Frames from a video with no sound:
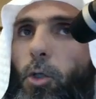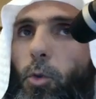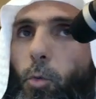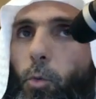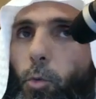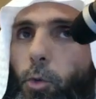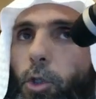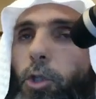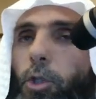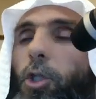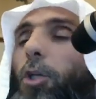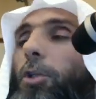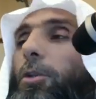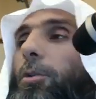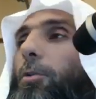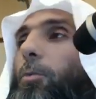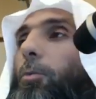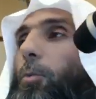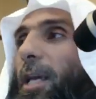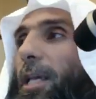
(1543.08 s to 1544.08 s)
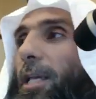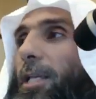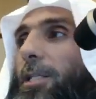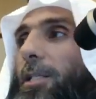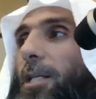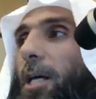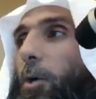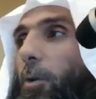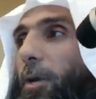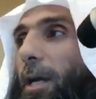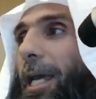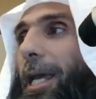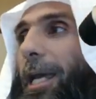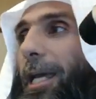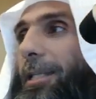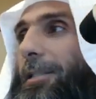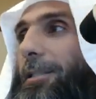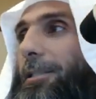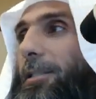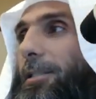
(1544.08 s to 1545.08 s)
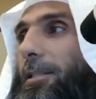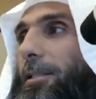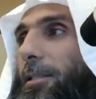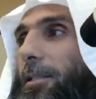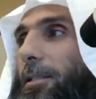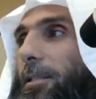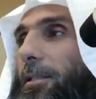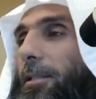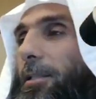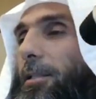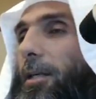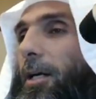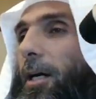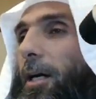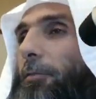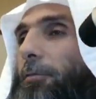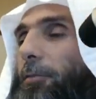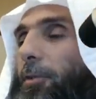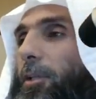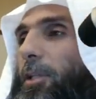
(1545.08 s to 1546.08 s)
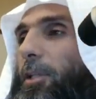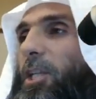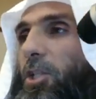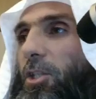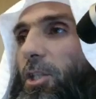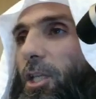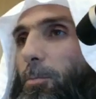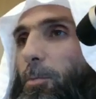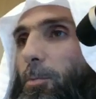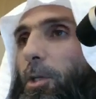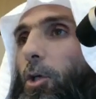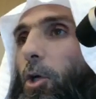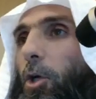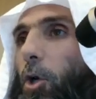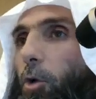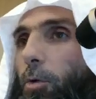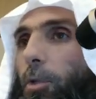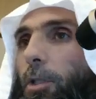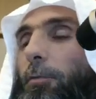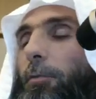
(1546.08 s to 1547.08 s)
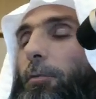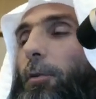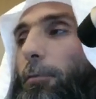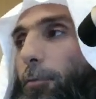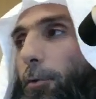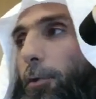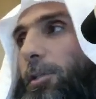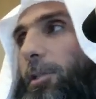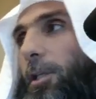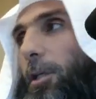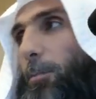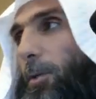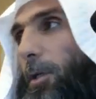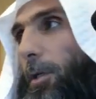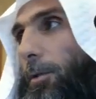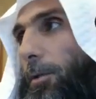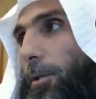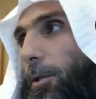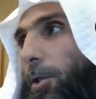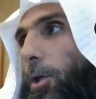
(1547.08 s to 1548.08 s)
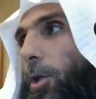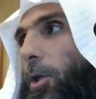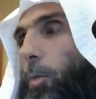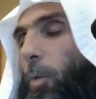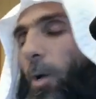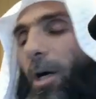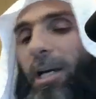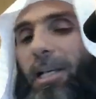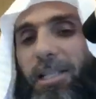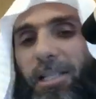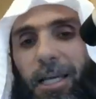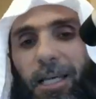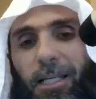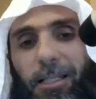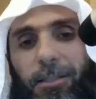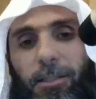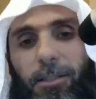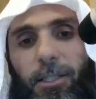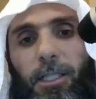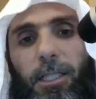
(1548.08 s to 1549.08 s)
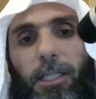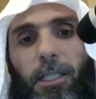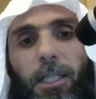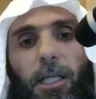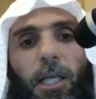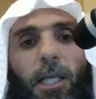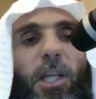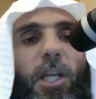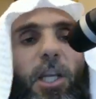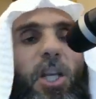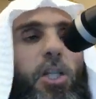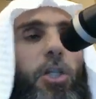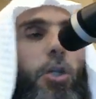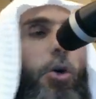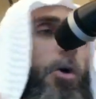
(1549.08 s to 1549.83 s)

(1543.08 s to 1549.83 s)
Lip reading: we don't raise our hands after each takbir, only with the first takbir. Why is that? There is